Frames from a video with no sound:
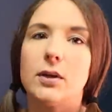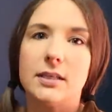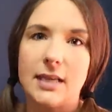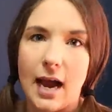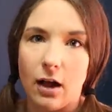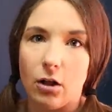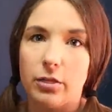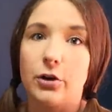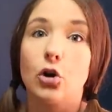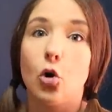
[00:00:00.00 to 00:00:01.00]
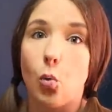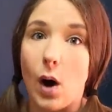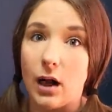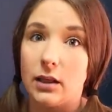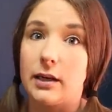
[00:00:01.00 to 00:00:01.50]
you can tell they're
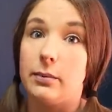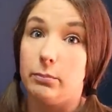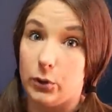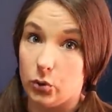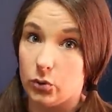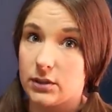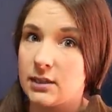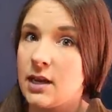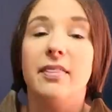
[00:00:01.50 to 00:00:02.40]
quality boots.